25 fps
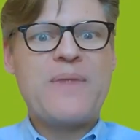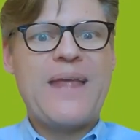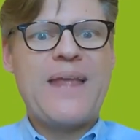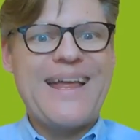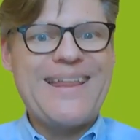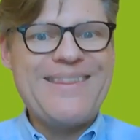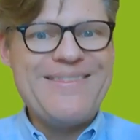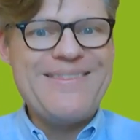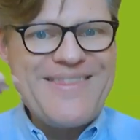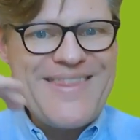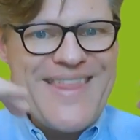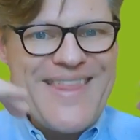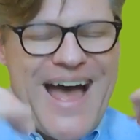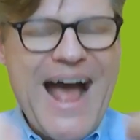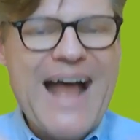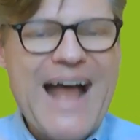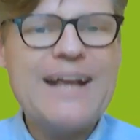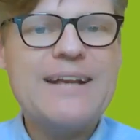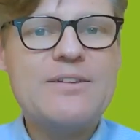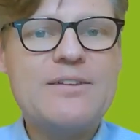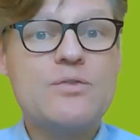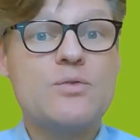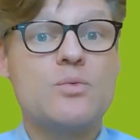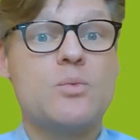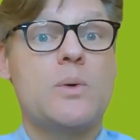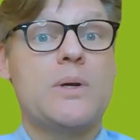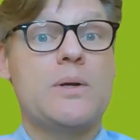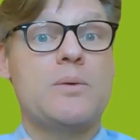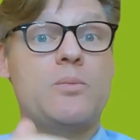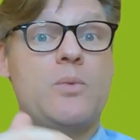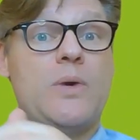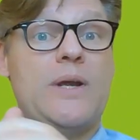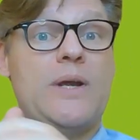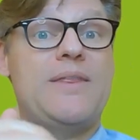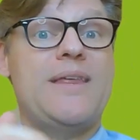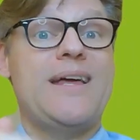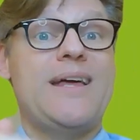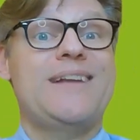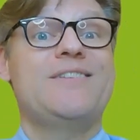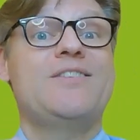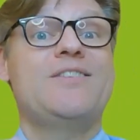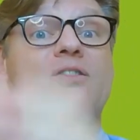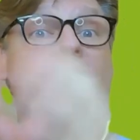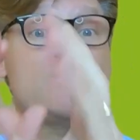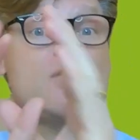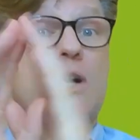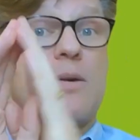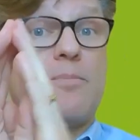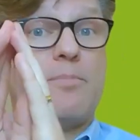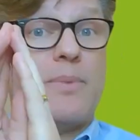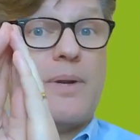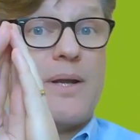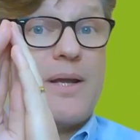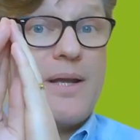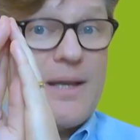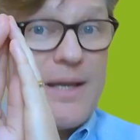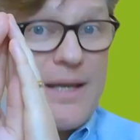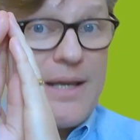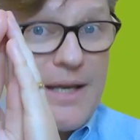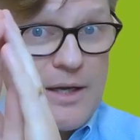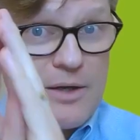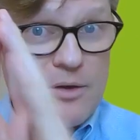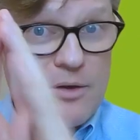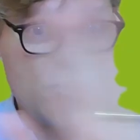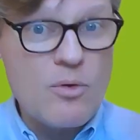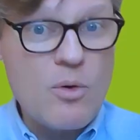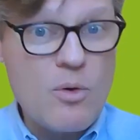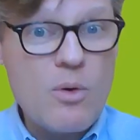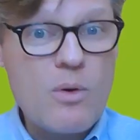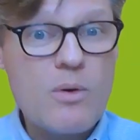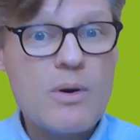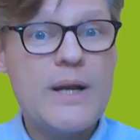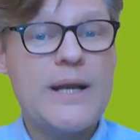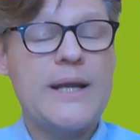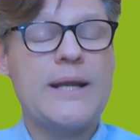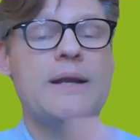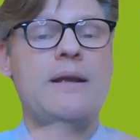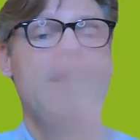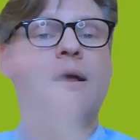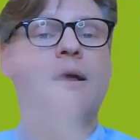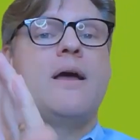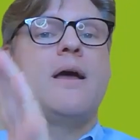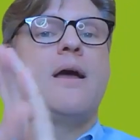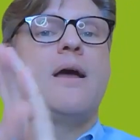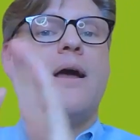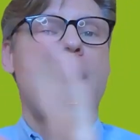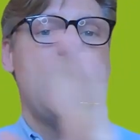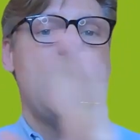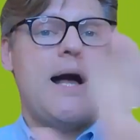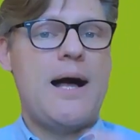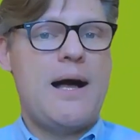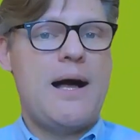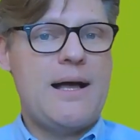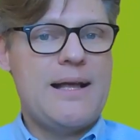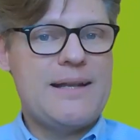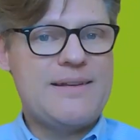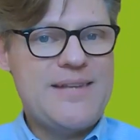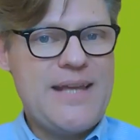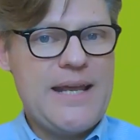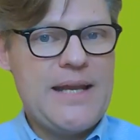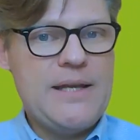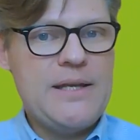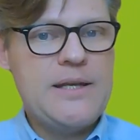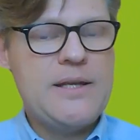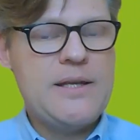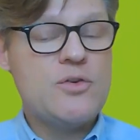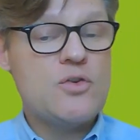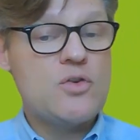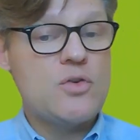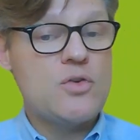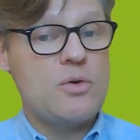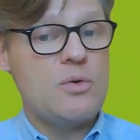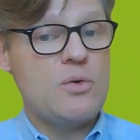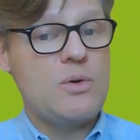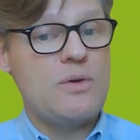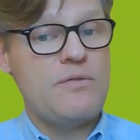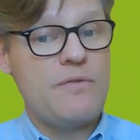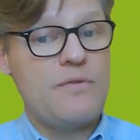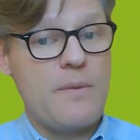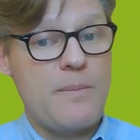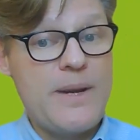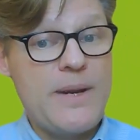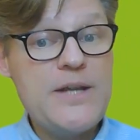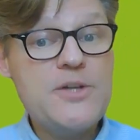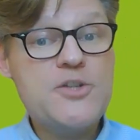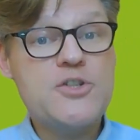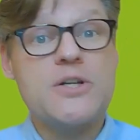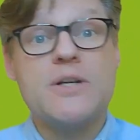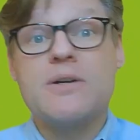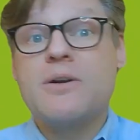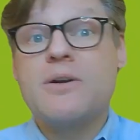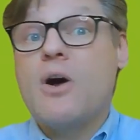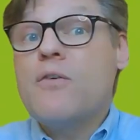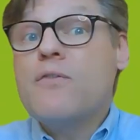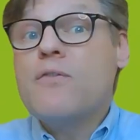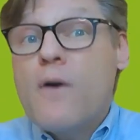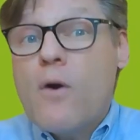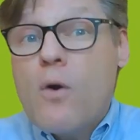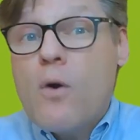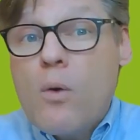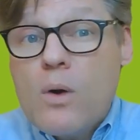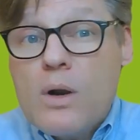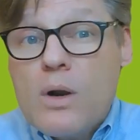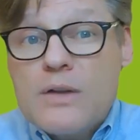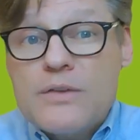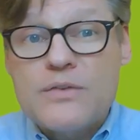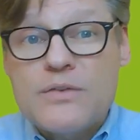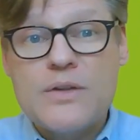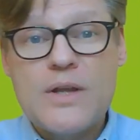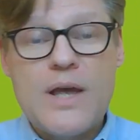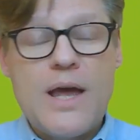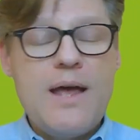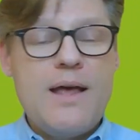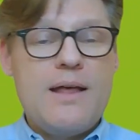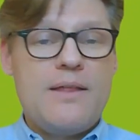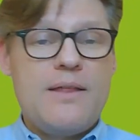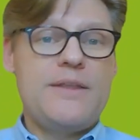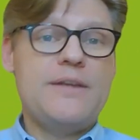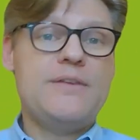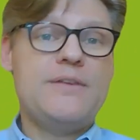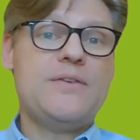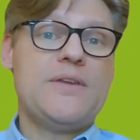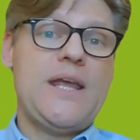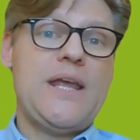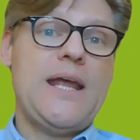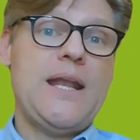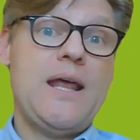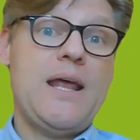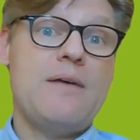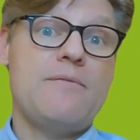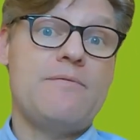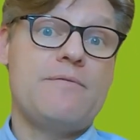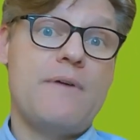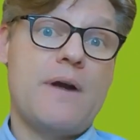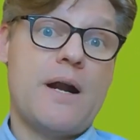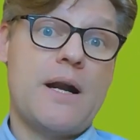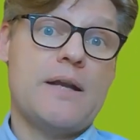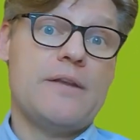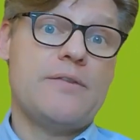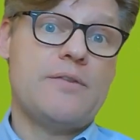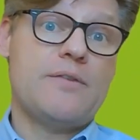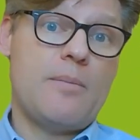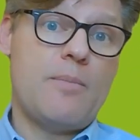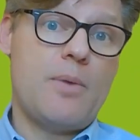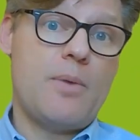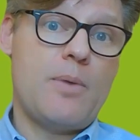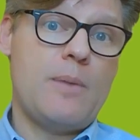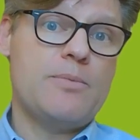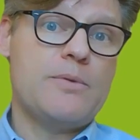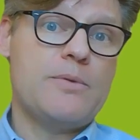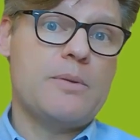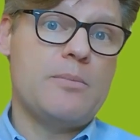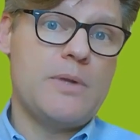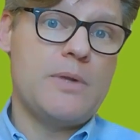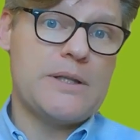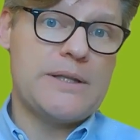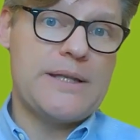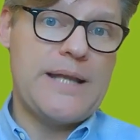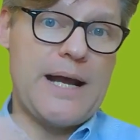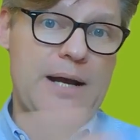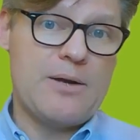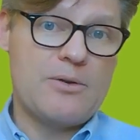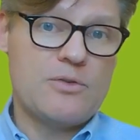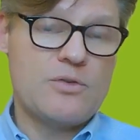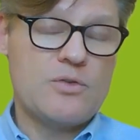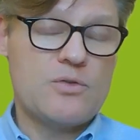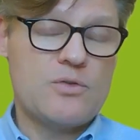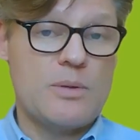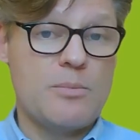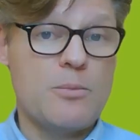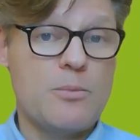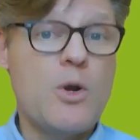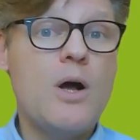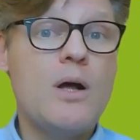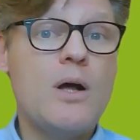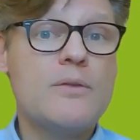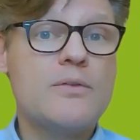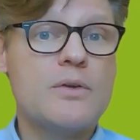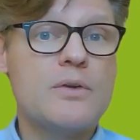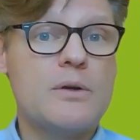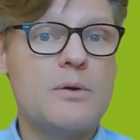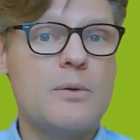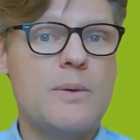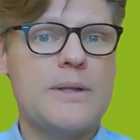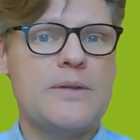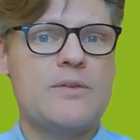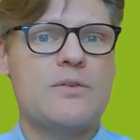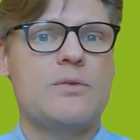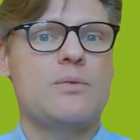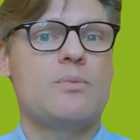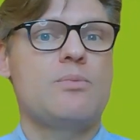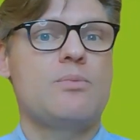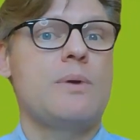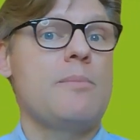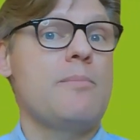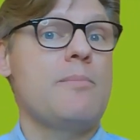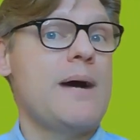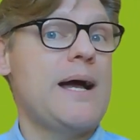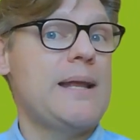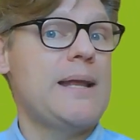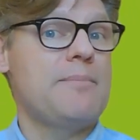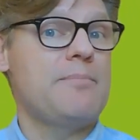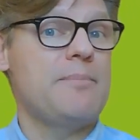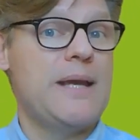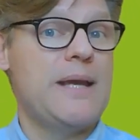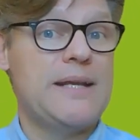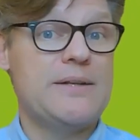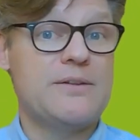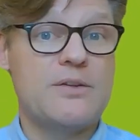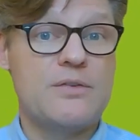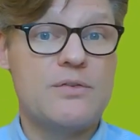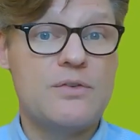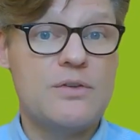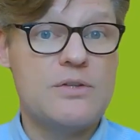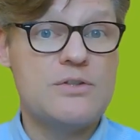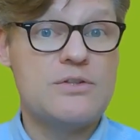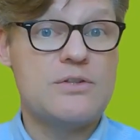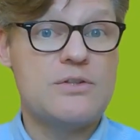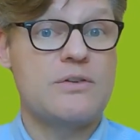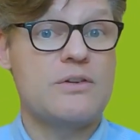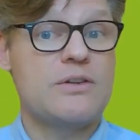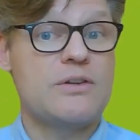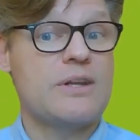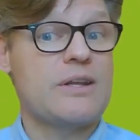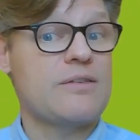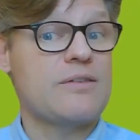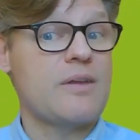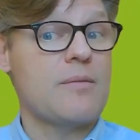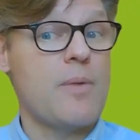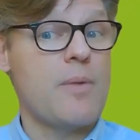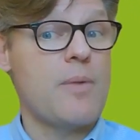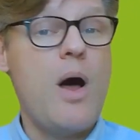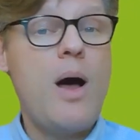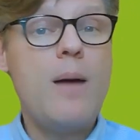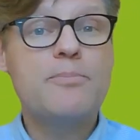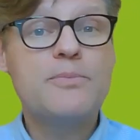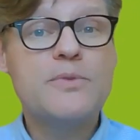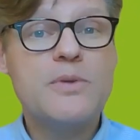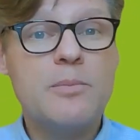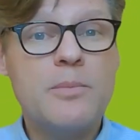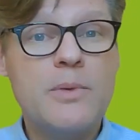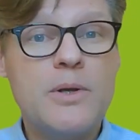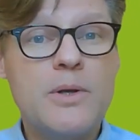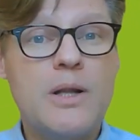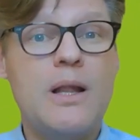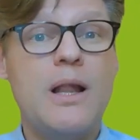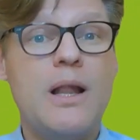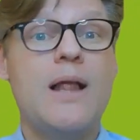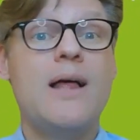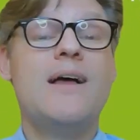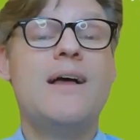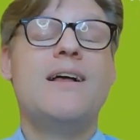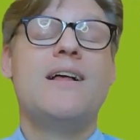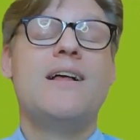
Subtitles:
And that is when we then start ignoring, attending to new information. Of course, this can have very suboptimal downstream consequences. We might make decisions that are suboptimal,